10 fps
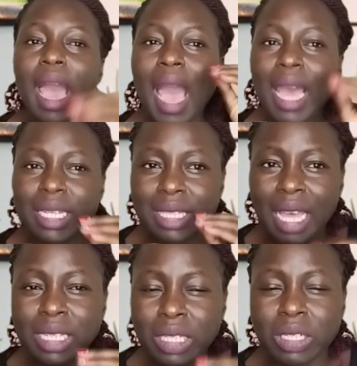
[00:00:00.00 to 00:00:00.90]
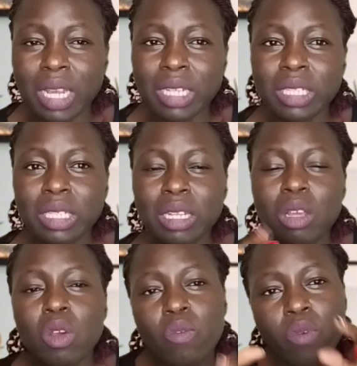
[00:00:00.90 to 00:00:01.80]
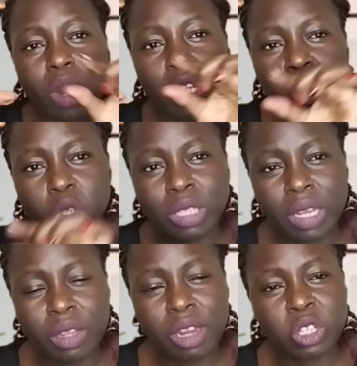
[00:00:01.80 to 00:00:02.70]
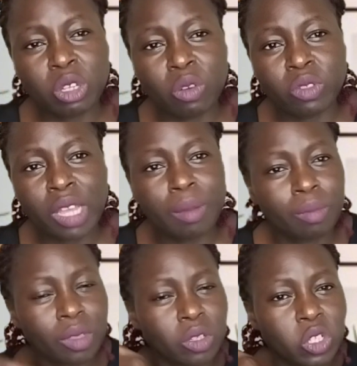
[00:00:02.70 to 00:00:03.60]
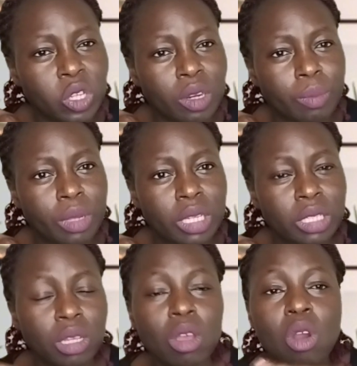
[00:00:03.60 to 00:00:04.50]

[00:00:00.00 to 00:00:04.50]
at that rate for a shorter duration of time, treasury bills,